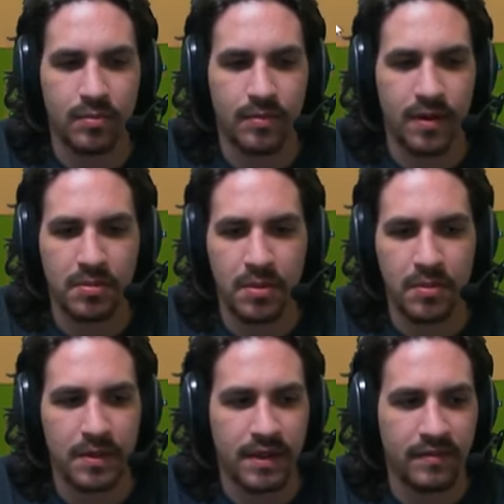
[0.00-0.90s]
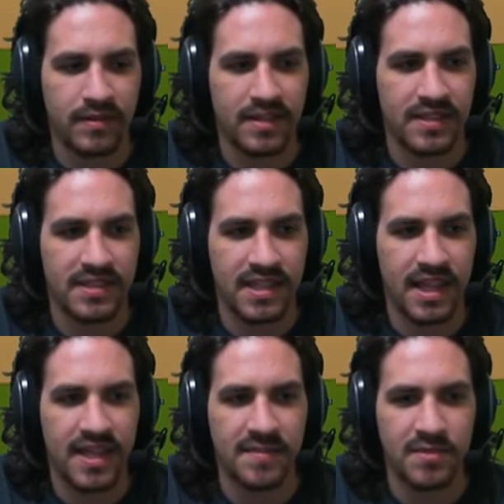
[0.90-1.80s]
their appropriate level. The
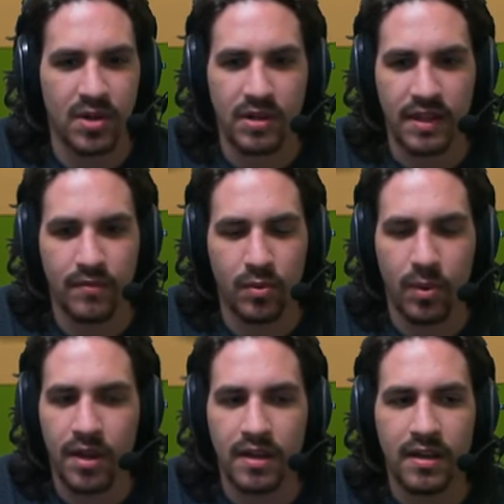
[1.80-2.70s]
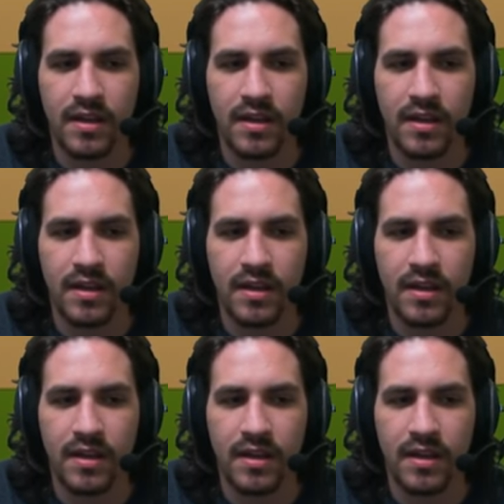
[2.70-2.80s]
slimes are level one,